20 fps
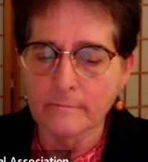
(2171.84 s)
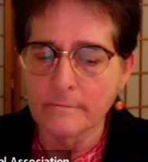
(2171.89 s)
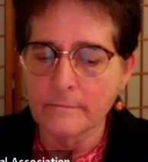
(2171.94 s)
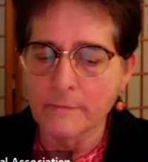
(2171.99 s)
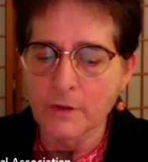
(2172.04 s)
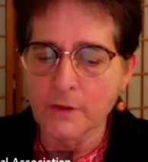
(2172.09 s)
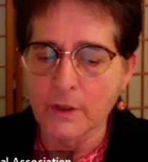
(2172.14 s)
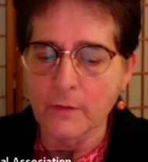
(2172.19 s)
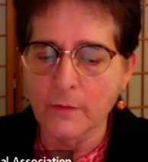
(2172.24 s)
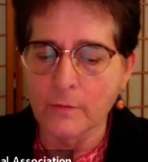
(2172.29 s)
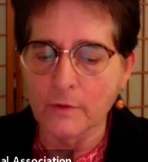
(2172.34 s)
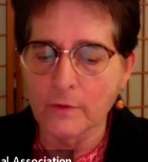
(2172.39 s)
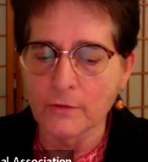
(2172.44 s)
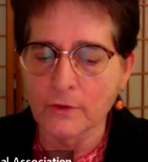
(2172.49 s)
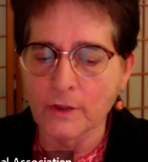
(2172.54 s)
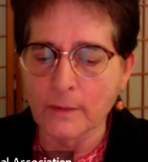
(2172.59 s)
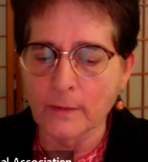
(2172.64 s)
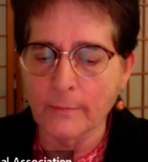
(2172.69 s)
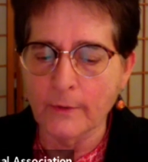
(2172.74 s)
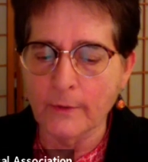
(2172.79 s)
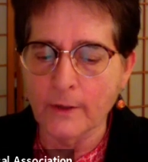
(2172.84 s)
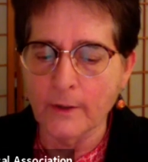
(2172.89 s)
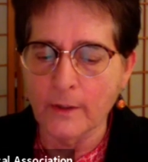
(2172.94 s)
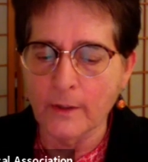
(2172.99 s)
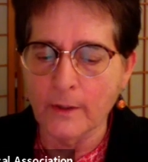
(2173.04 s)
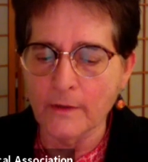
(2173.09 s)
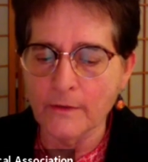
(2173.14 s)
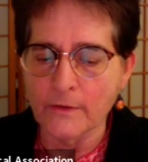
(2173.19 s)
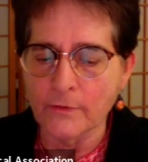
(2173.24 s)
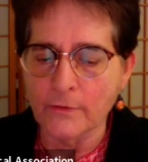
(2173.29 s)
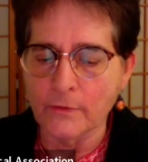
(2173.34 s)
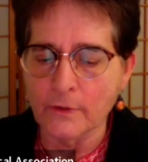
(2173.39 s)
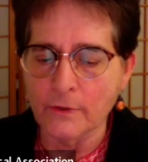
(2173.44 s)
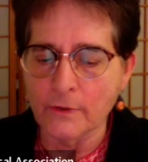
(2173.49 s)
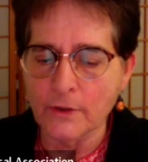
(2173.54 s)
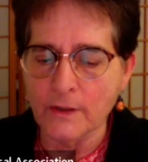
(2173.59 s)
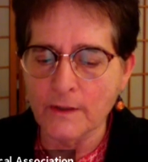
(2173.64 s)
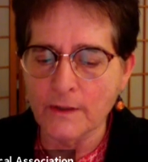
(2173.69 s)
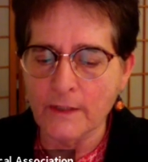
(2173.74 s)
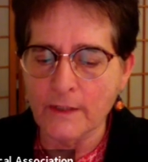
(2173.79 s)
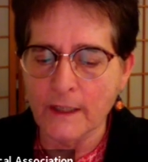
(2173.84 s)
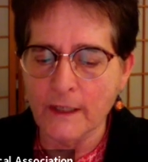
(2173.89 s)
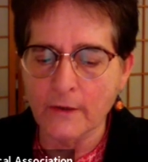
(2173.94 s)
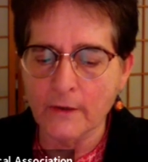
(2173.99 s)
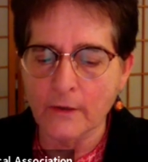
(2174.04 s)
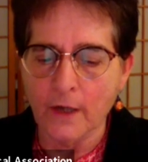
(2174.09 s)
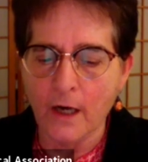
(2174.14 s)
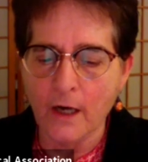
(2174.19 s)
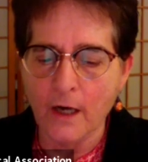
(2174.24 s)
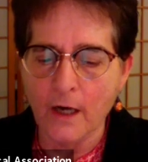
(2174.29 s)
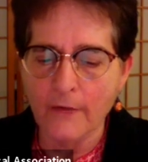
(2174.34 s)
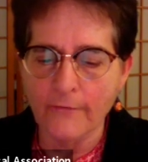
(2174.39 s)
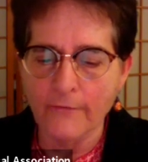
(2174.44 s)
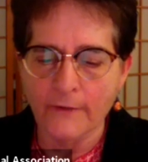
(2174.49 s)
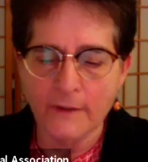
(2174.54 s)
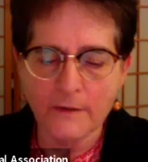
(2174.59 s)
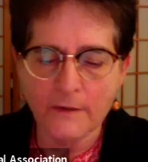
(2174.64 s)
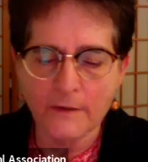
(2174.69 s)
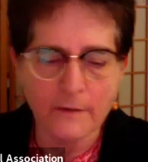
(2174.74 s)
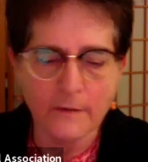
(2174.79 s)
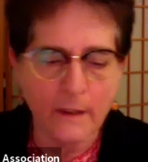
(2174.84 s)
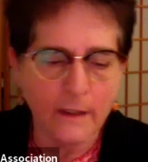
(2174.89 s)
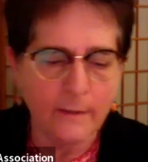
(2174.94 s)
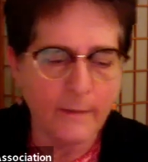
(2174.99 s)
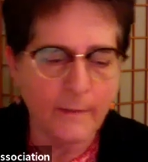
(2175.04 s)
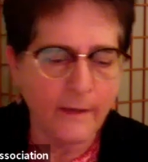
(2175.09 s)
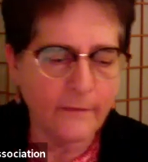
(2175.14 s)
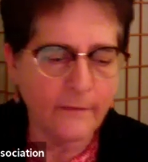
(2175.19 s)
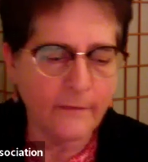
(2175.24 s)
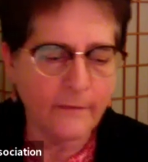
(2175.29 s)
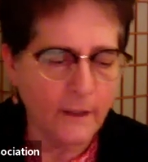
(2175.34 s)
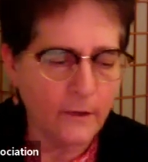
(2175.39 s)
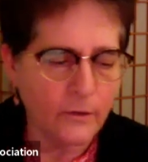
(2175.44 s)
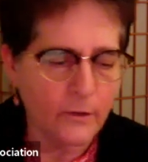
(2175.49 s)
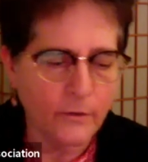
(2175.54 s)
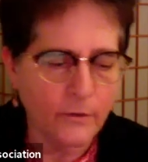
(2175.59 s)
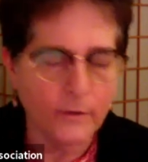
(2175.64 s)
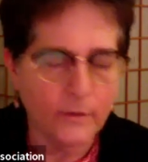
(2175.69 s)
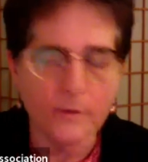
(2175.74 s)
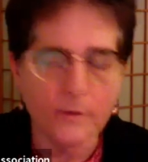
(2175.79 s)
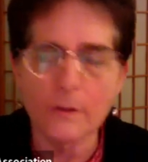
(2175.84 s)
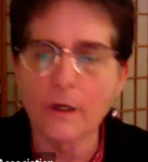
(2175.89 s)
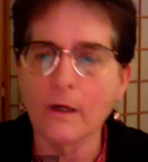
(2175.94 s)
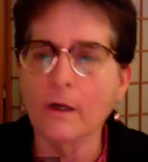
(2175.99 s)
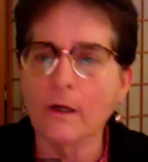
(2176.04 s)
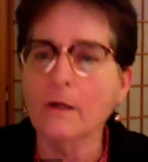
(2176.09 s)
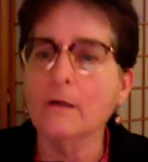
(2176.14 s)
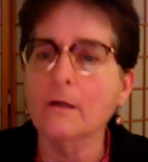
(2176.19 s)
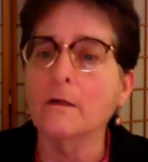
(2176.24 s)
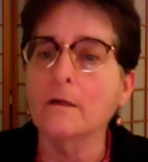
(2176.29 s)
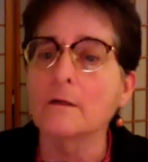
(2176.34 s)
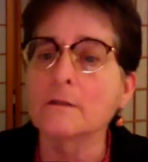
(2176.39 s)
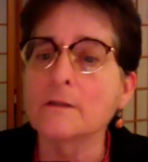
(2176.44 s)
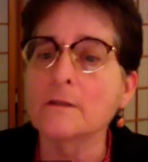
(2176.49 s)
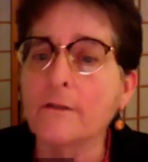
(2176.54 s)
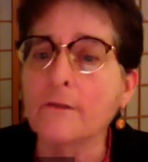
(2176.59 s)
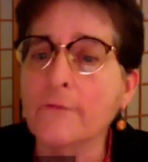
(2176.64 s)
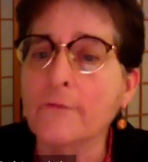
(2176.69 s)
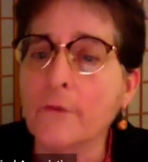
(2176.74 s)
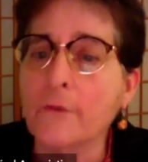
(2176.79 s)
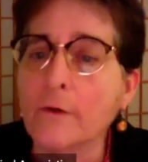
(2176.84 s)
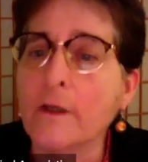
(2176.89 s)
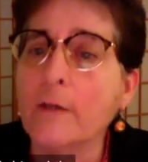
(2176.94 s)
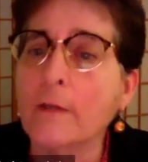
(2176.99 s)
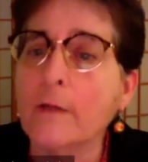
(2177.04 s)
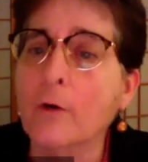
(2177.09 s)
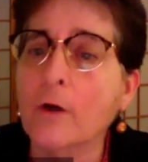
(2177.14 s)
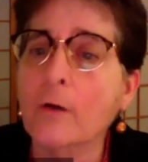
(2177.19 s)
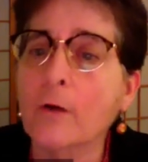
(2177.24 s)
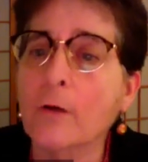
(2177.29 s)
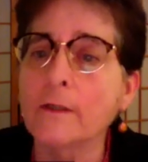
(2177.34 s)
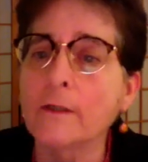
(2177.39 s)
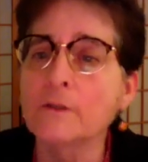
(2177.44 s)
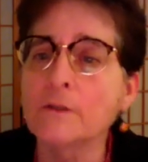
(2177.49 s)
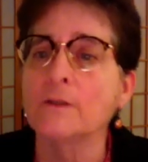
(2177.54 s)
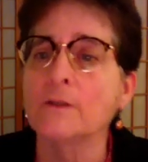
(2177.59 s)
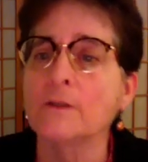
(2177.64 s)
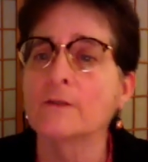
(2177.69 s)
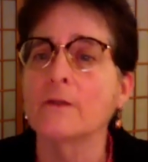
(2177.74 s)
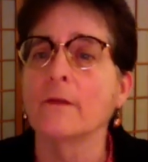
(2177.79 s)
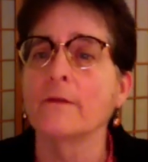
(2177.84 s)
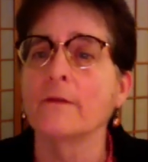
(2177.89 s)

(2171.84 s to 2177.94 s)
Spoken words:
she will jump on as soon as she's at her office. I think you could see if there are any more questions on this.